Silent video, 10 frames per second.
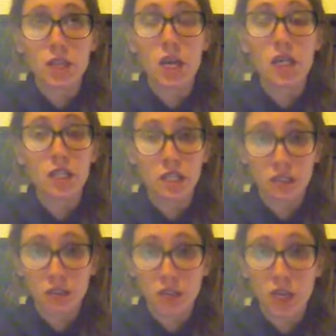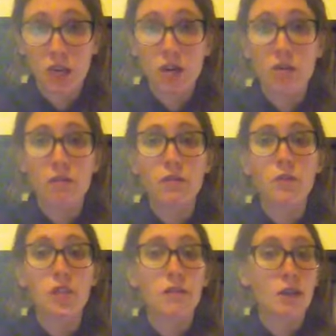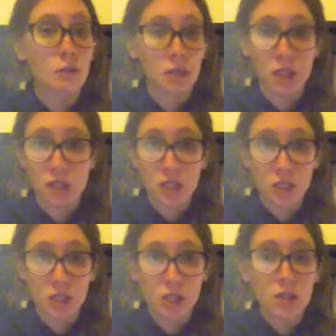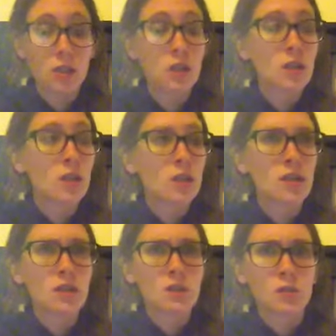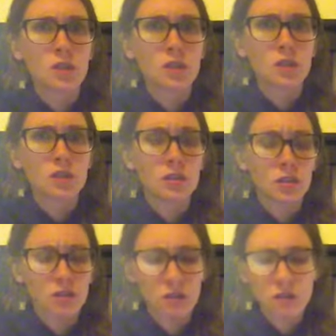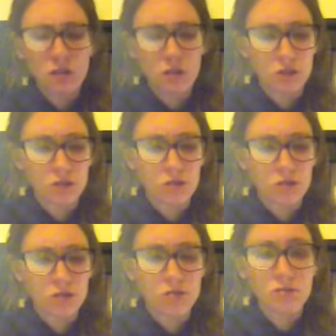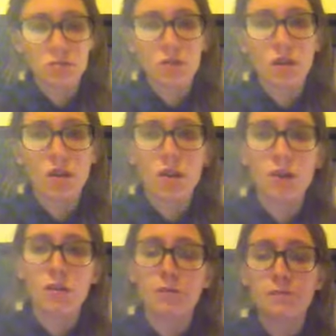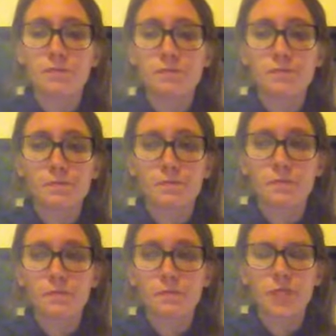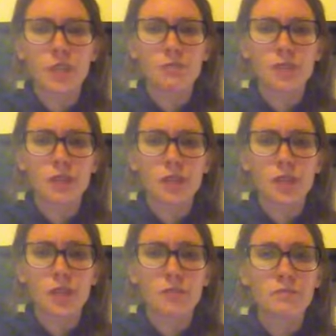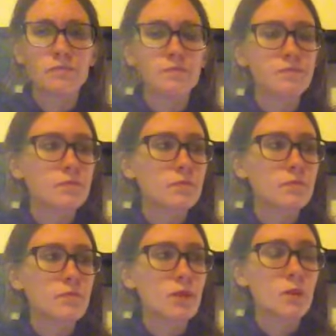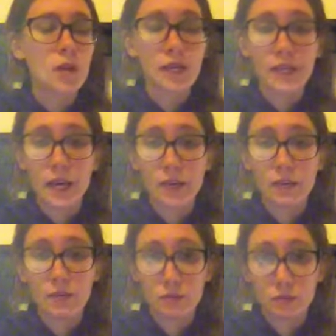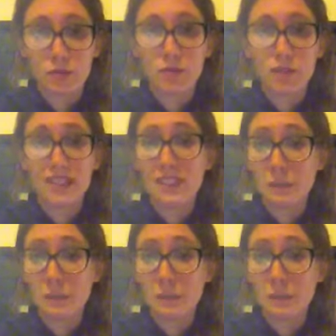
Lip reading: a technical carryover, which I have not worked on this year. Really? I don't think so. No, I don't think I did. I want to get that, at least a